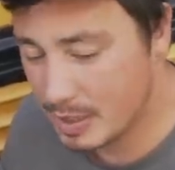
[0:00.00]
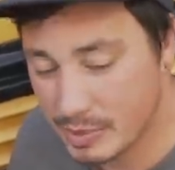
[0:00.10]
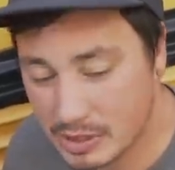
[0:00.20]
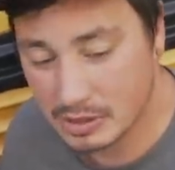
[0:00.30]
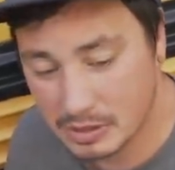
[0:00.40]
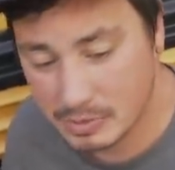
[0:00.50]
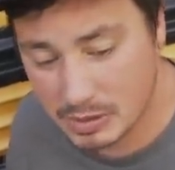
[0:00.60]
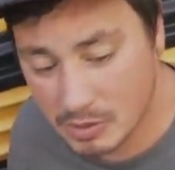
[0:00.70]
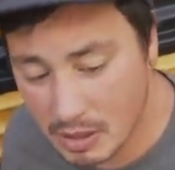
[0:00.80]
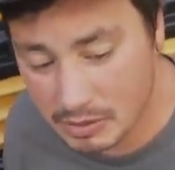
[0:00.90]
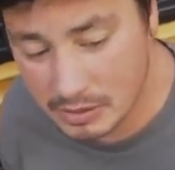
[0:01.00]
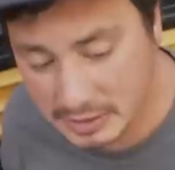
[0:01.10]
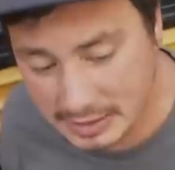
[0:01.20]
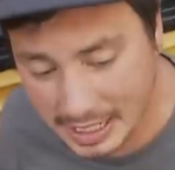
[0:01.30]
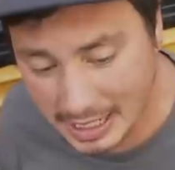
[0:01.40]
to put a little bit of water in the
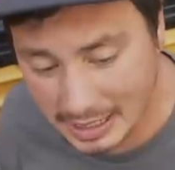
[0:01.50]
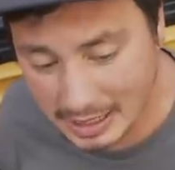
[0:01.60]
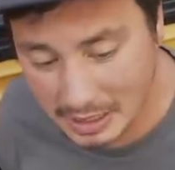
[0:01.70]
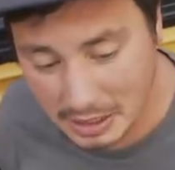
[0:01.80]
tank,